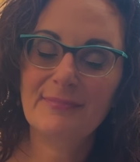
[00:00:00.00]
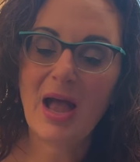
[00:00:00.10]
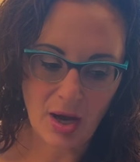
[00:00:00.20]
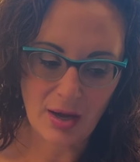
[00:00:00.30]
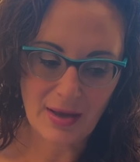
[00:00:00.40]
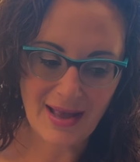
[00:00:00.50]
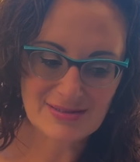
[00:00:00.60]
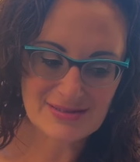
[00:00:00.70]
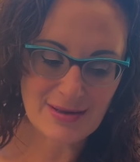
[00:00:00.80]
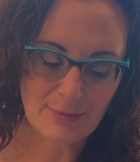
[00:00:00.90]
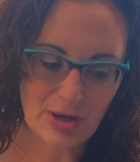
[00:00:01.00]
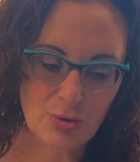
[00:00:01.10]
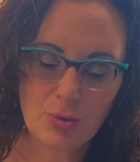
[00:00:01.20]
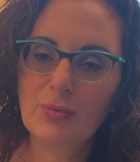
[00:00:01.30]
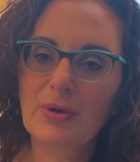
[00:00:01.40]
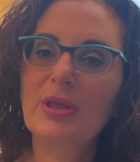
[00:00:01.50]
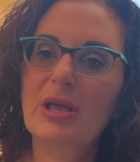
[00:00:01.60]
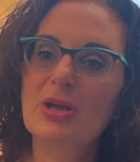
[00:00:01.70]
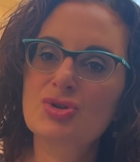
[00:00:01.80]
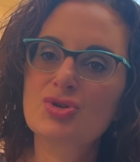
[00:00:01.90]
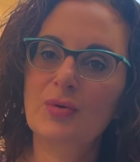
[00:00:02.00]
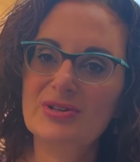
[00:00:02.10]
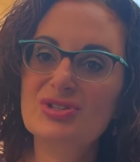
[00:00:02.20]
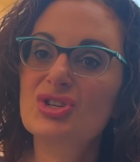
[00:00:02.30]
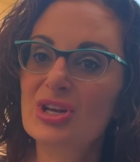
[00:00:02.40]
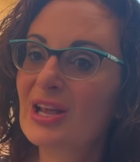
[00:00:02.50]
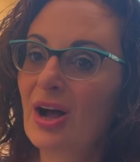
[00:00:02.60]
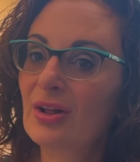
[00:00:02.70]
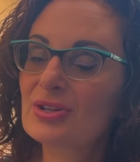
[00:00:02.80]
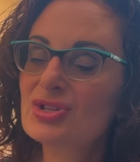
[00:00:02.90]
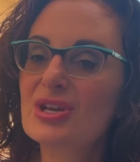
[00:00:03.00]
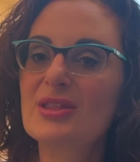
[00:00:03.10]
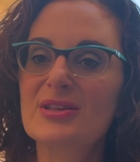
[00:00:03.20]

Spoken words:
As somebody who really enjoys genealogy,